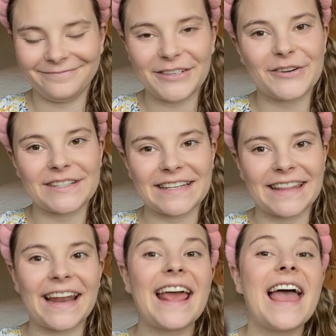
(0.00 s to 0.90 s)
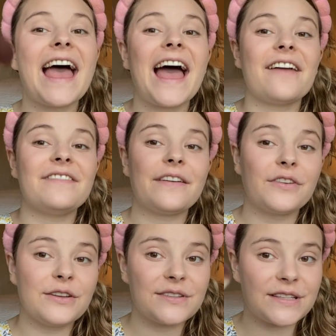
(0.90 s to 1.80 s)
course I did that. I've never
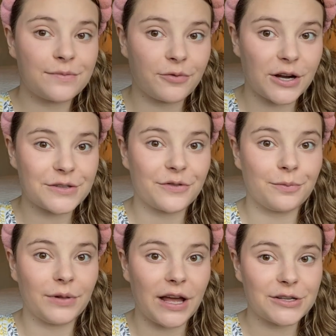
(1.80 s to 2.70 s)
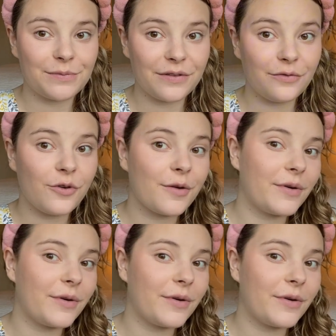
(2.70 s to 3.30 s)
used this brush for blush before,